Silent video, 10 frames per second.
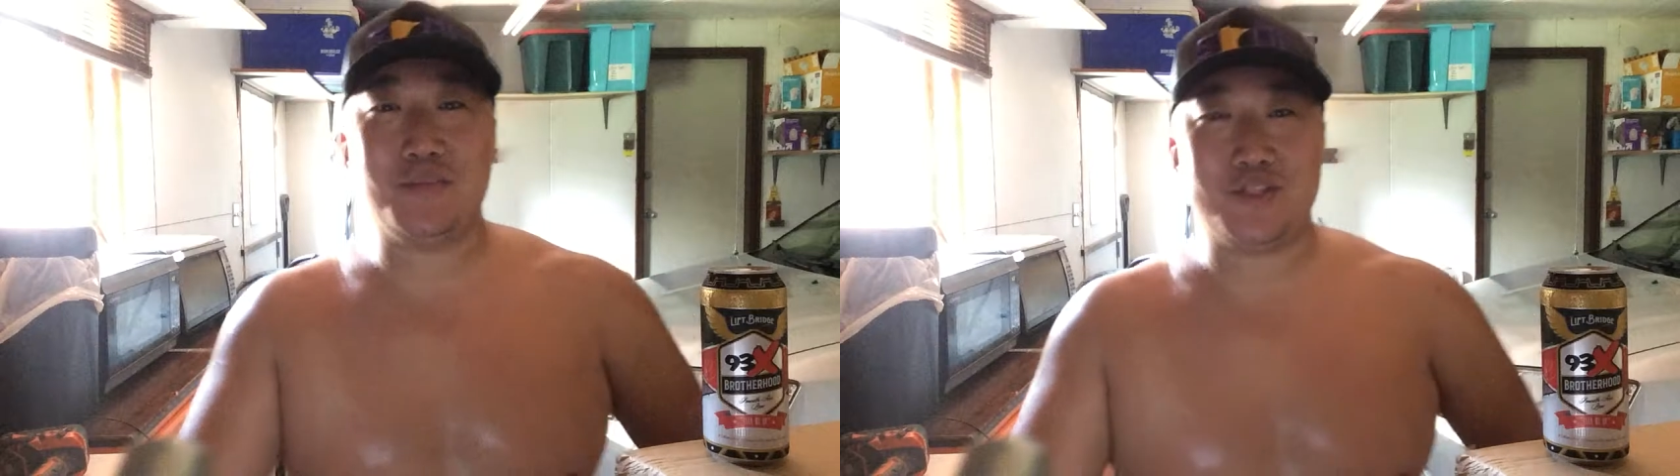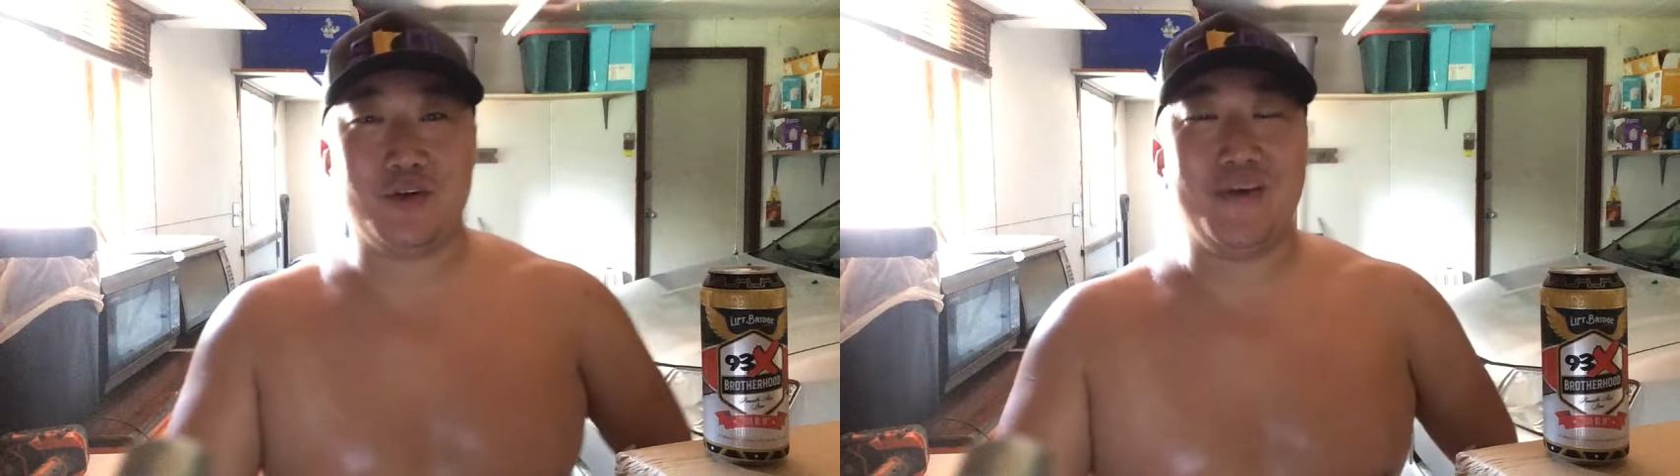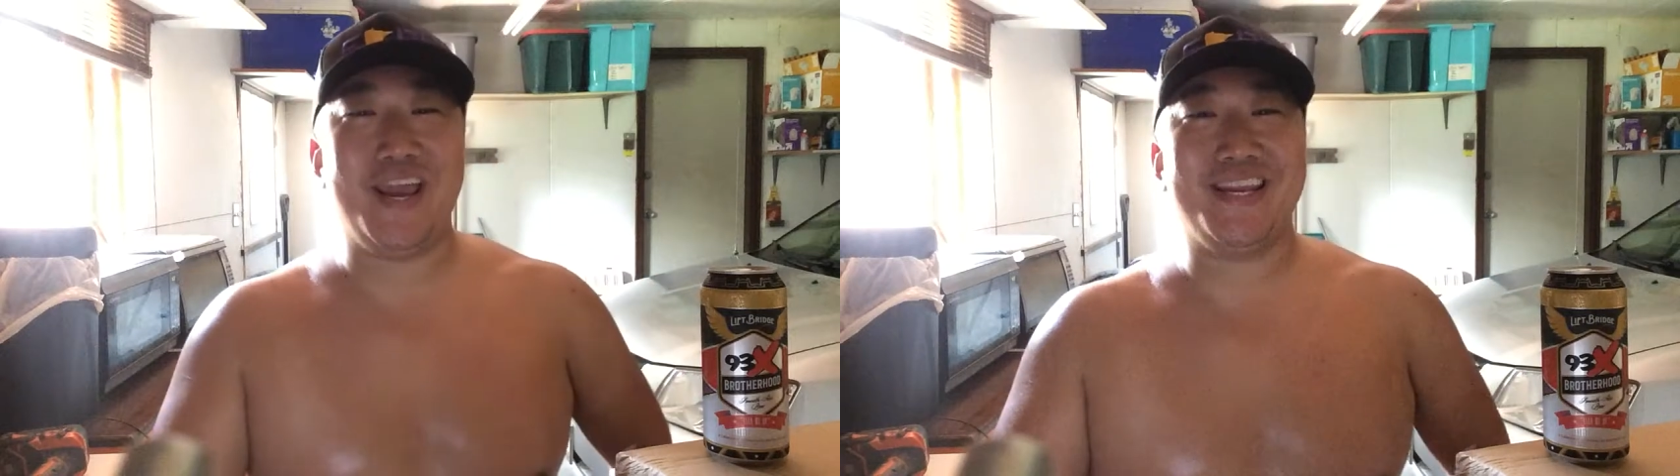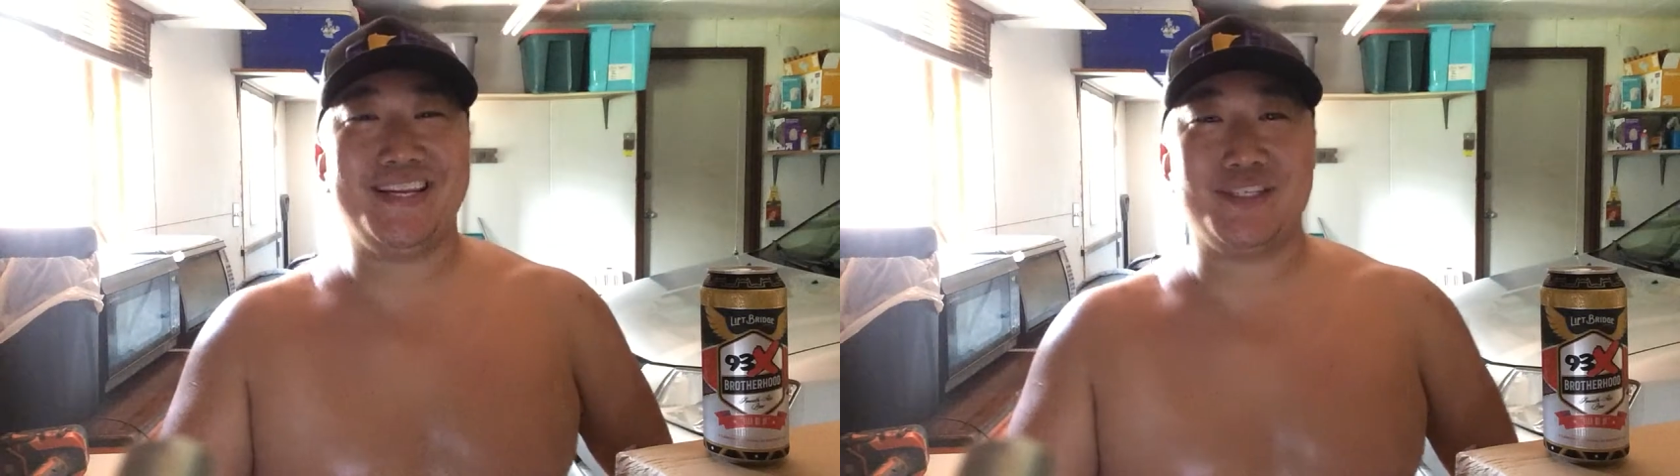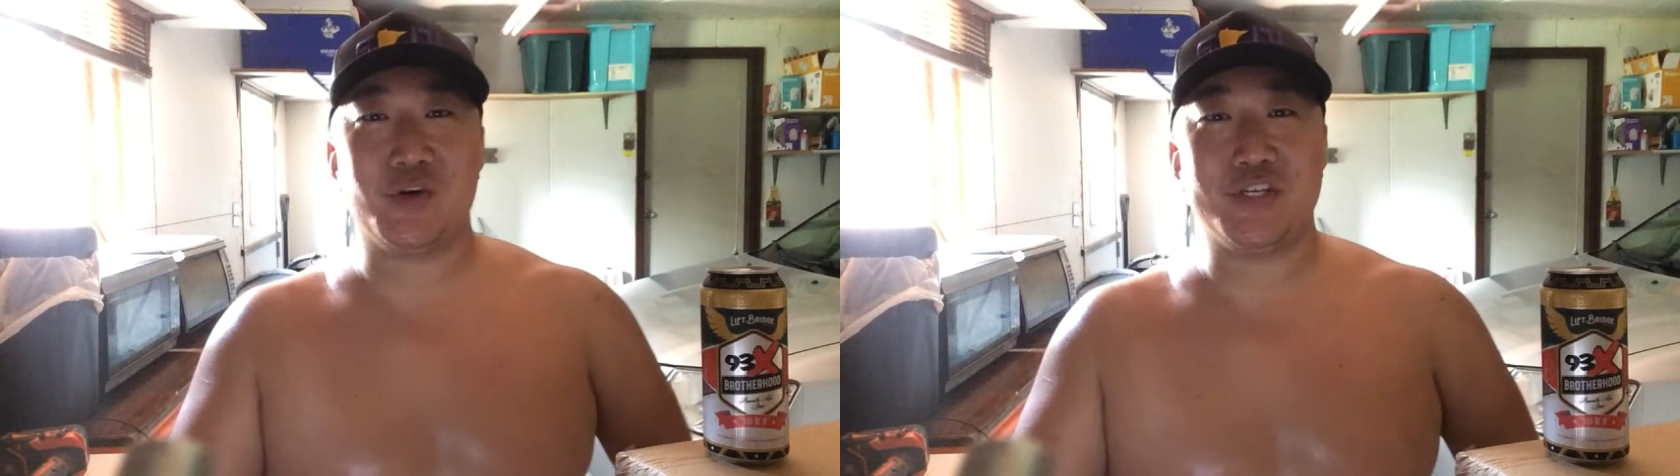episode of
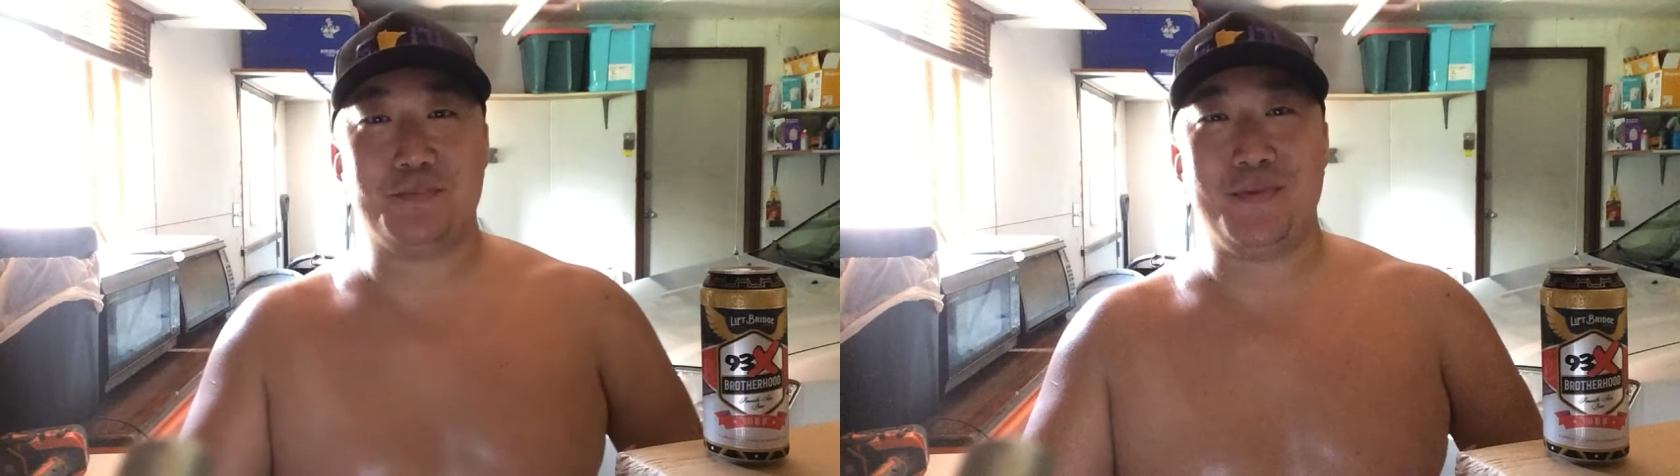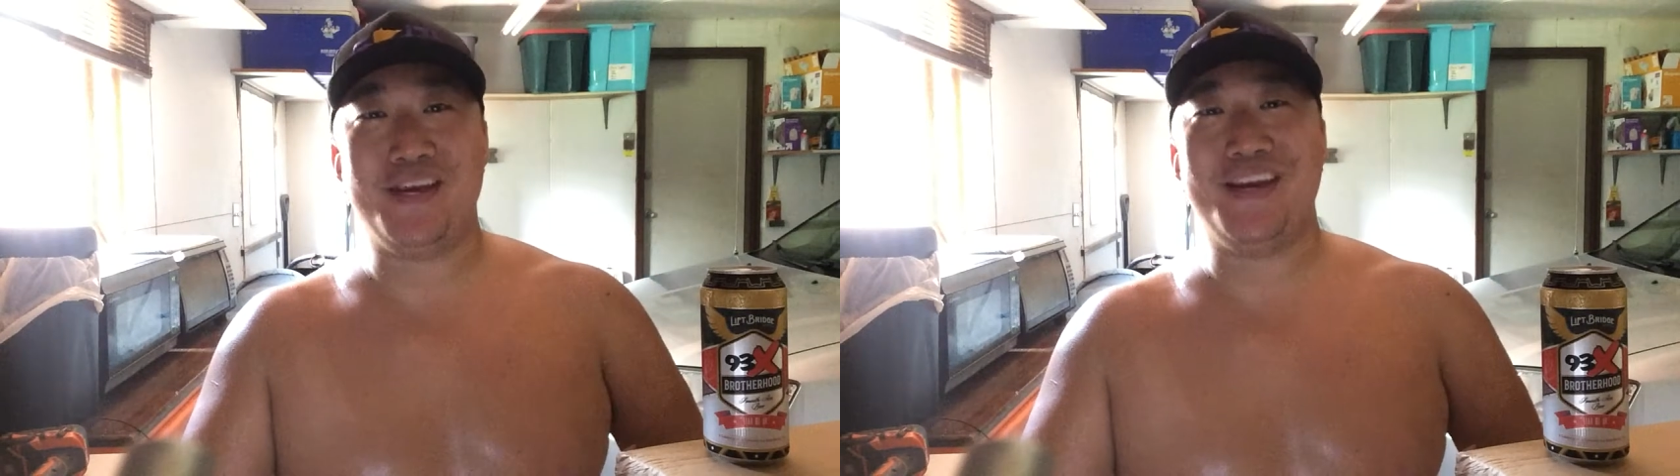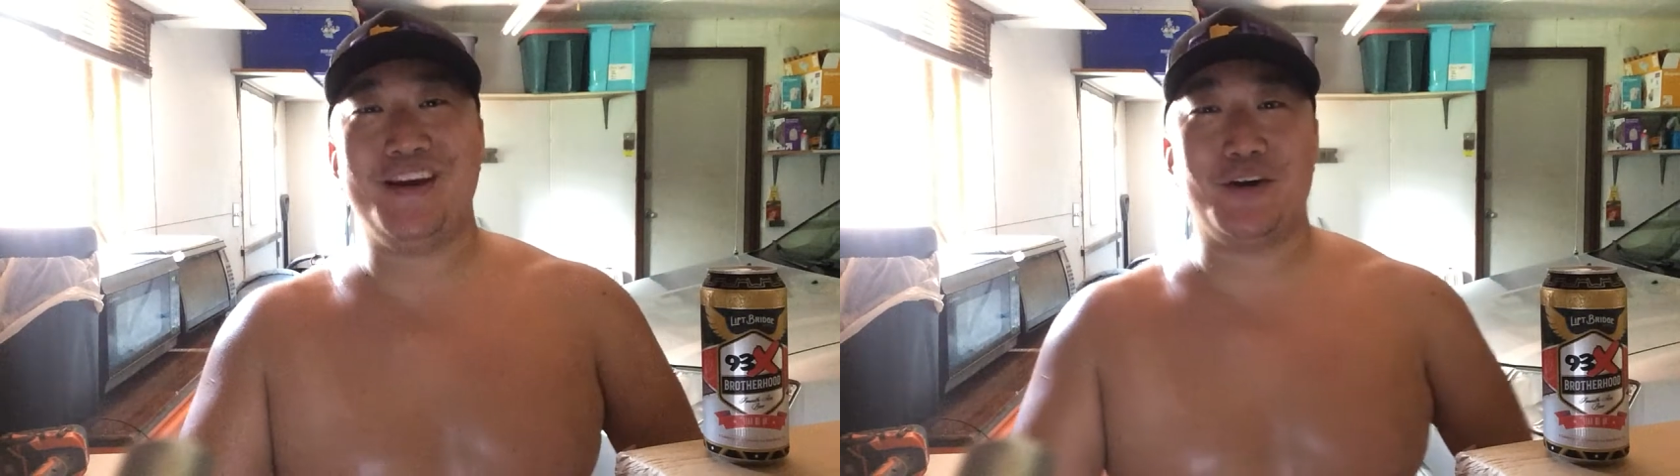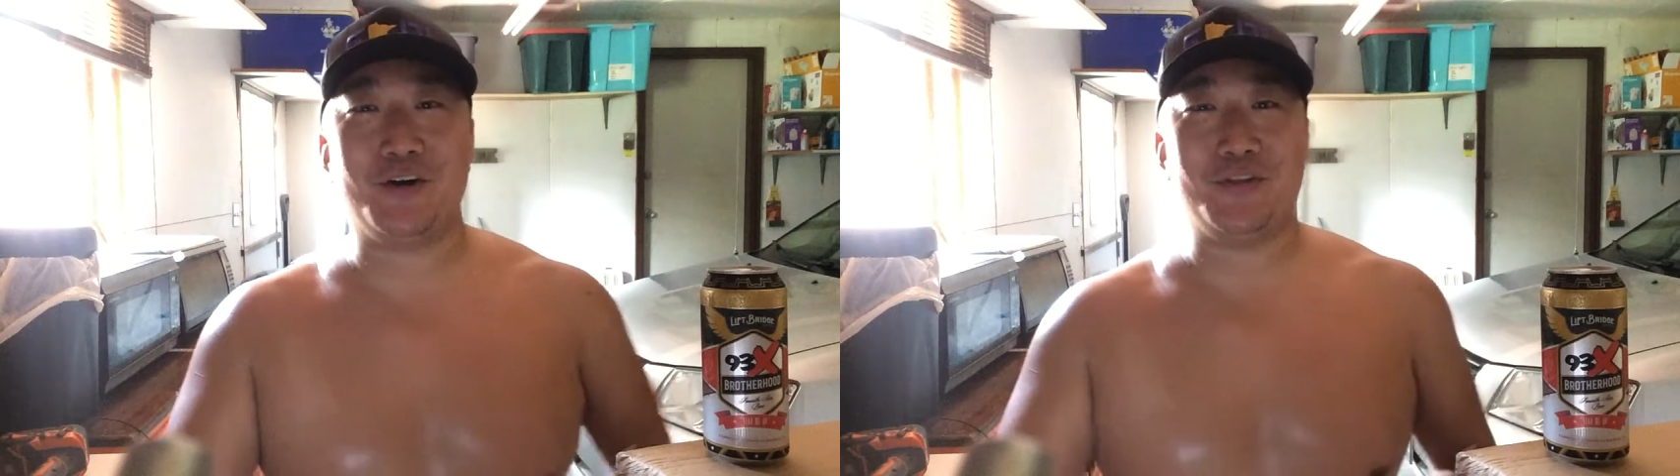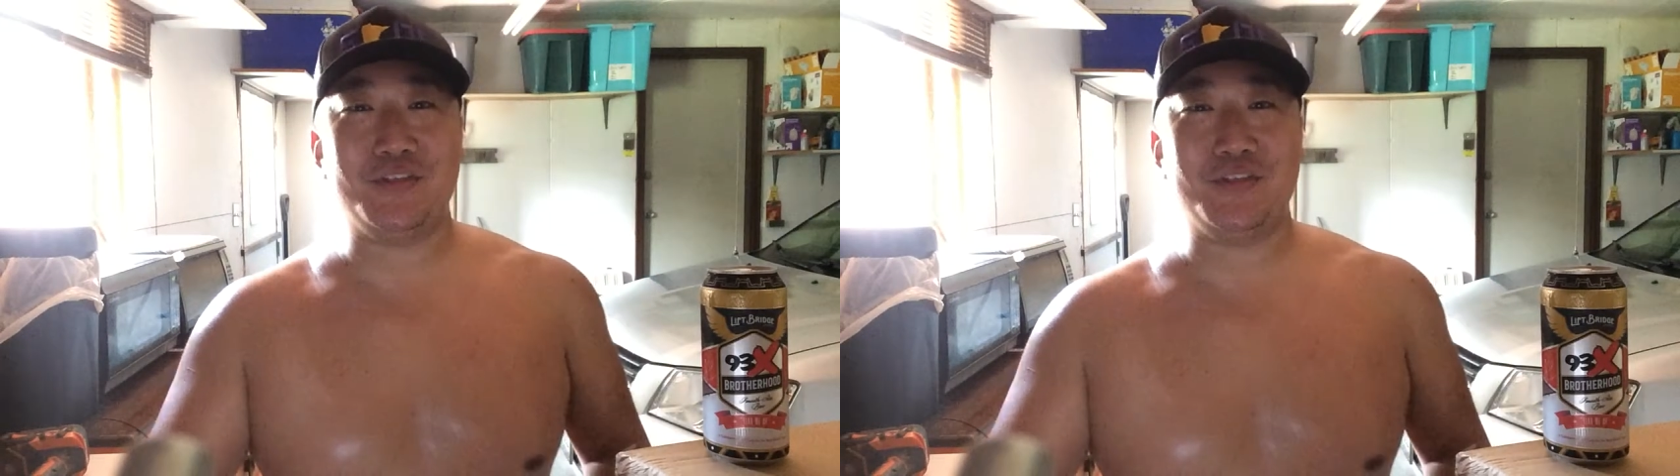Andy Drinks Beer,